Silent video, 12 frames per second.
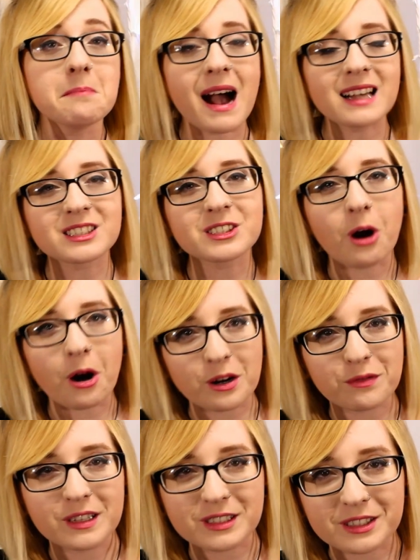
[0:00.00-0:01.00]
Master
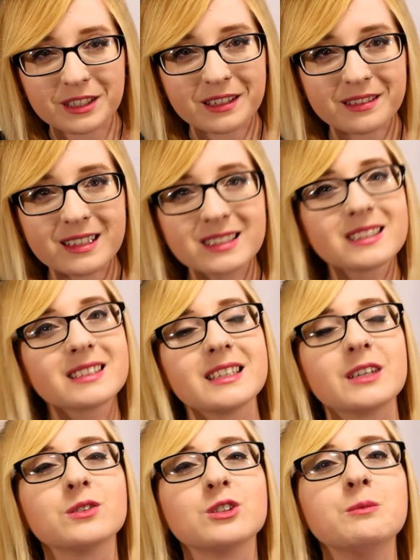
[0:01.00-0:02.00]
Artificer. This is the
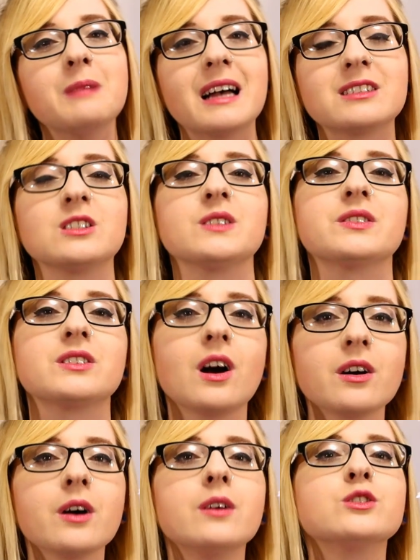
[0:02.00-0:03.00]
sequel to Master of
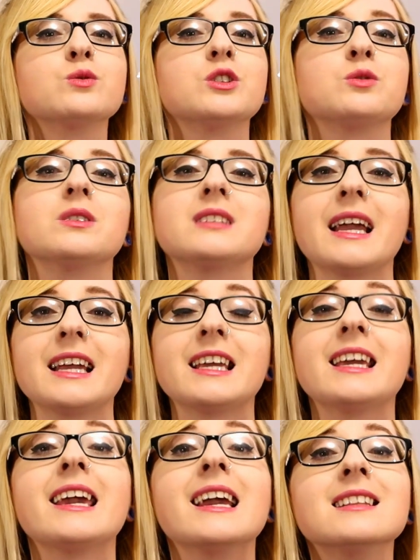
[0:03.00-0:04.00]
Sorrows, which was a
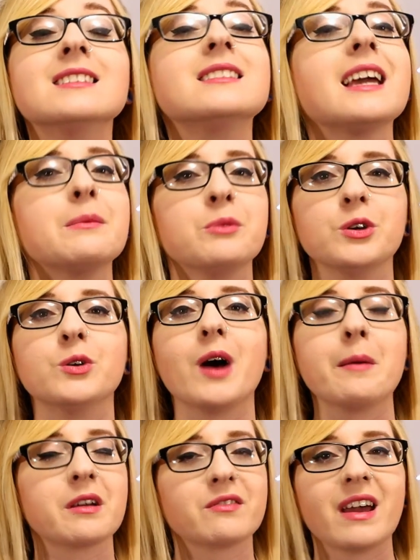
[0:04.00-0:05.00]
hit debut
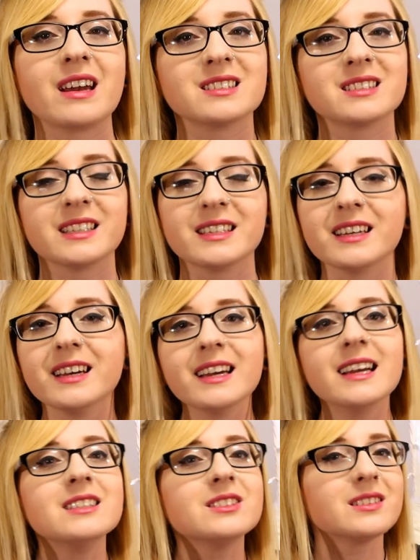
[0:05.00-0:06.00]
epic fantasy
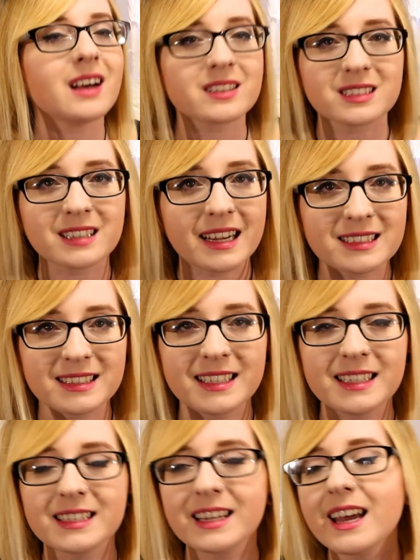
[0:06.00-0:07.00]
in 2009
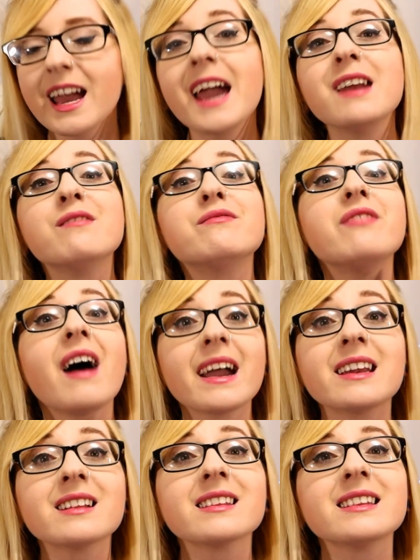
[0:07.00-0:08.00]
2019, and
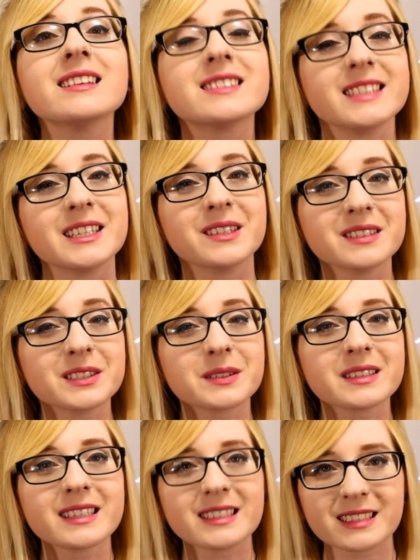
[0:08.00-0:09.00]
finally the sequel is
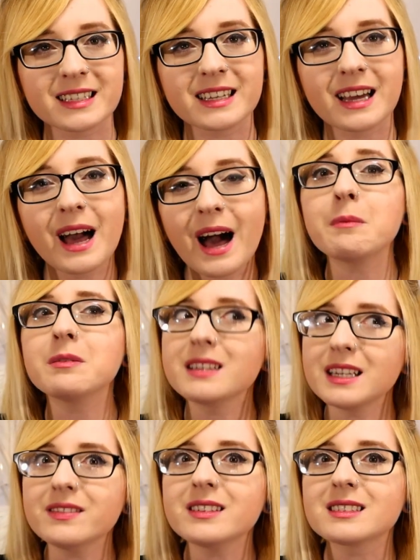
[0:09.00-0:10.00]
releasing. I
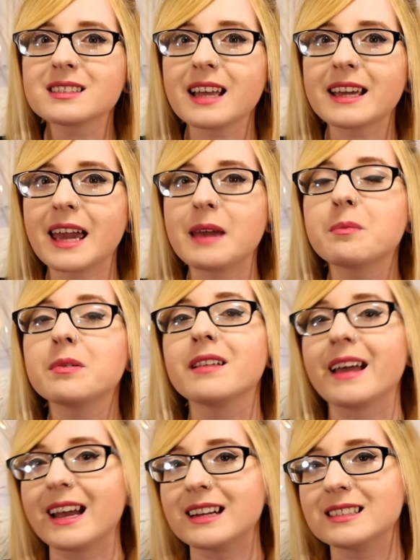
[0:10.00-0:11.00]
believe this is like a
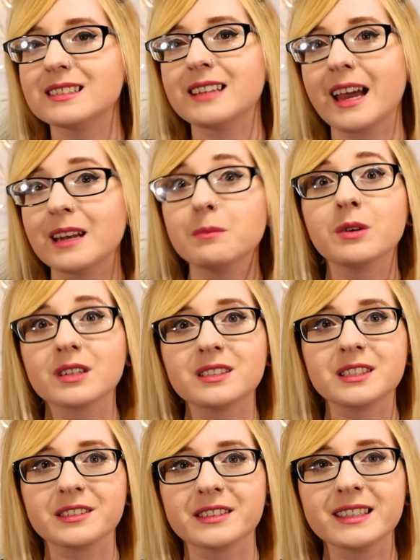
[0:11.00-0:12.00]
planned 10 book
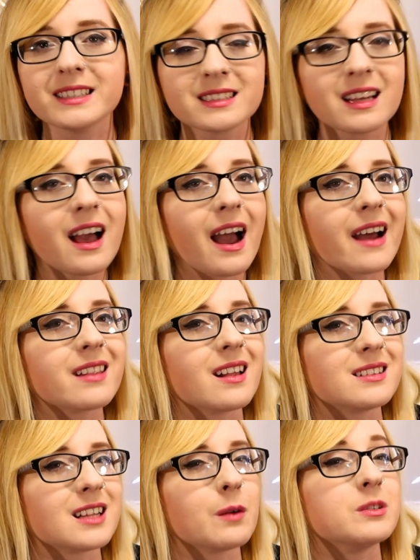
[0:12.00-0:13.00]
series,
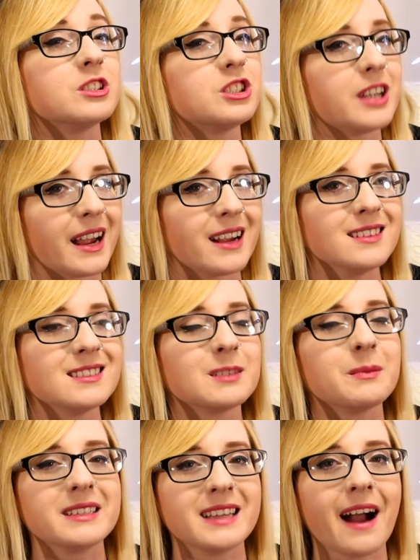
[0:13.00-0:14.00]
unless that was changed,
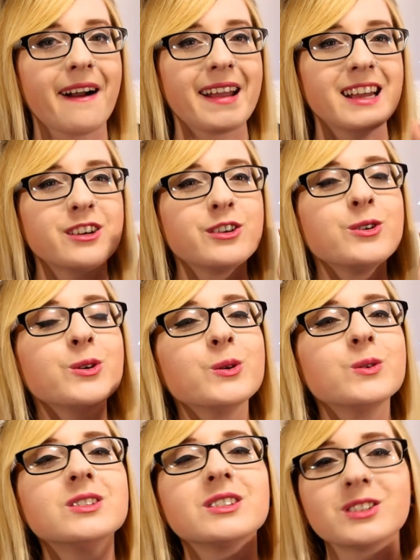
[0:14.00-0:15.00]
but yeah, a
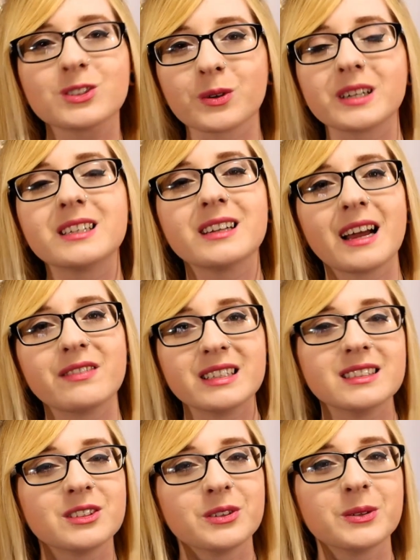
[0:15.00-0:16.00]
huge story to dive
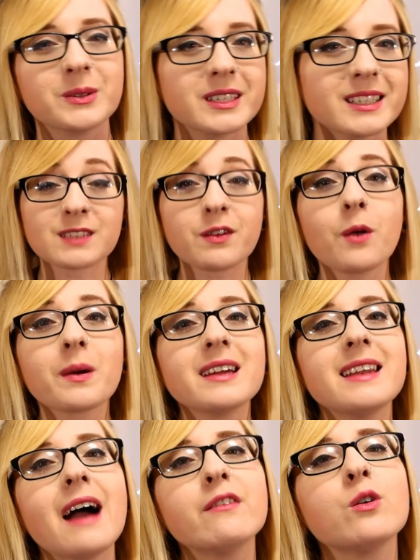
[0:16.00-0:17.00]
into. It's following
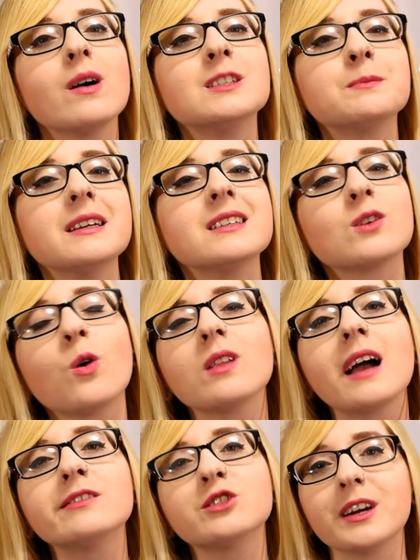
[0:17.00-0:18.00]
Annev who has spent his whole
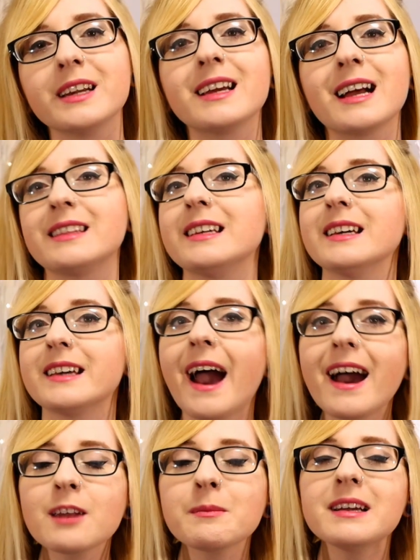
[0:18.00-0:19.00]
life training at the
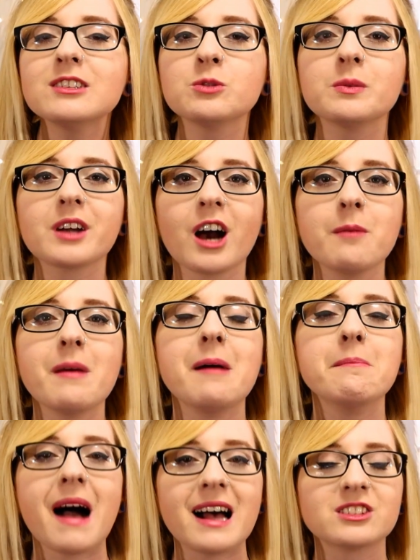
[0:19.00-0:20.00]
academy to become a
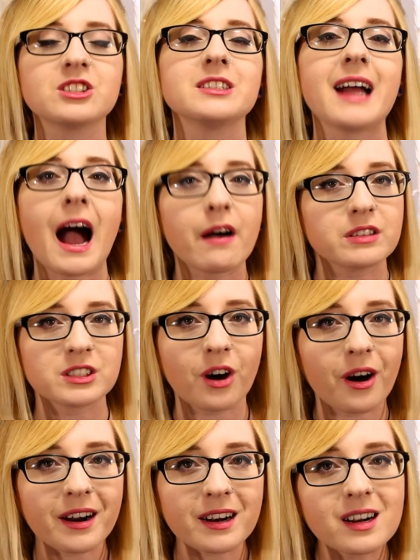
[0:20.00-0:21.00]
master
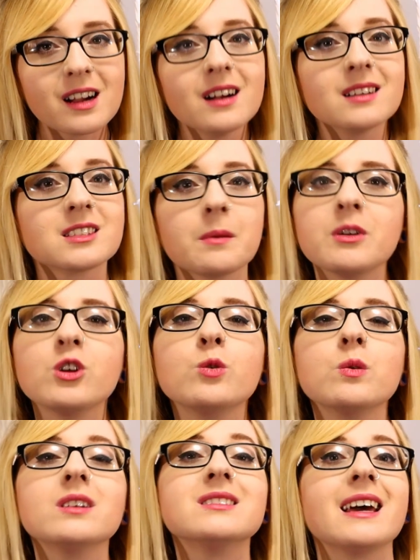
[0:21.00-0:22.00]
avatar, someone who
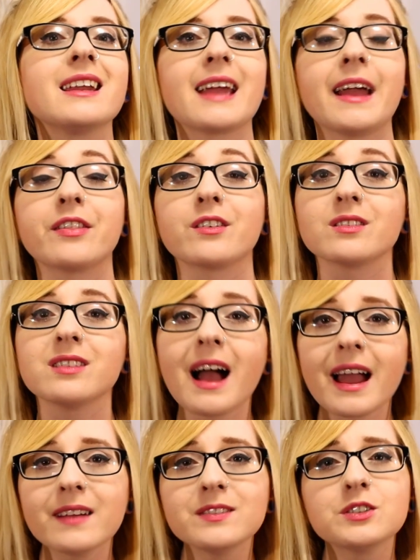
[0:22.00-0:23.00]
will dedicate their
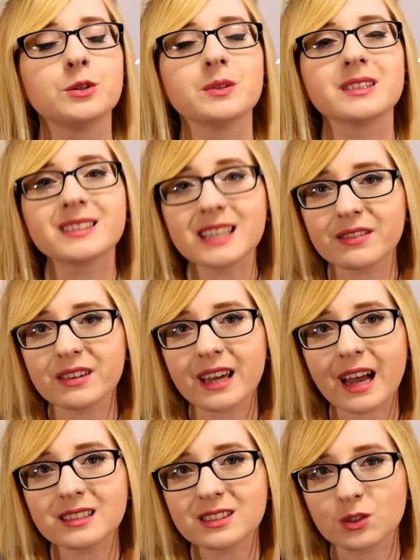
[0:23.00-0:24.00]
lives to receiving
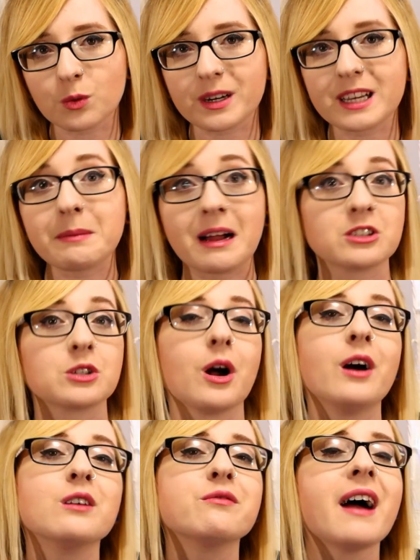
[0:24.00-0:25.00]
and storing magical
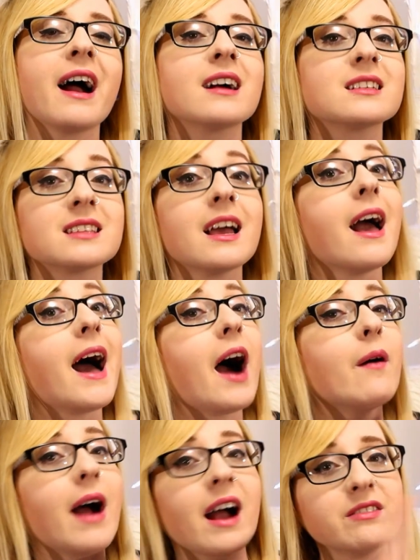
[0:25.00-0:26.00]
artifacts.
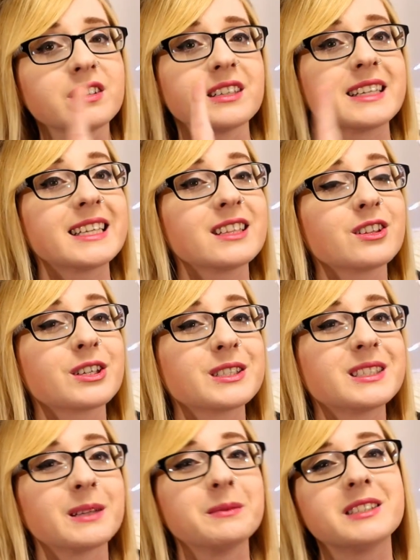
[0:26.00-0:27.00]
However, he
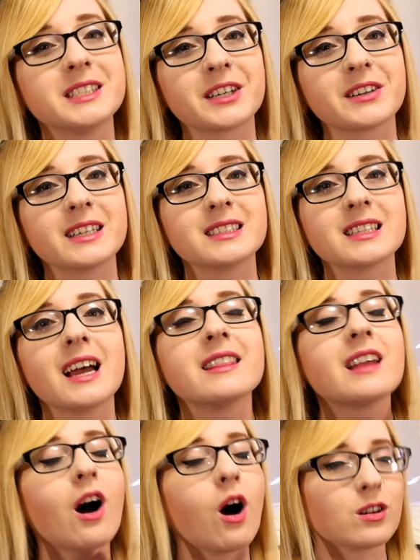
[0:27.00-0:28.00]
learns some secrets
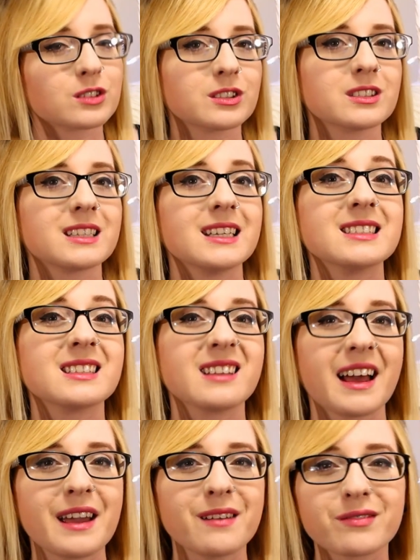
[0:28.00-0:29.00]
that alters his
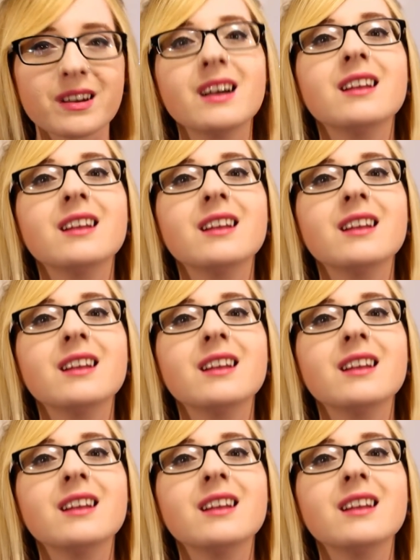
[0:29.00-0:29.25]
life.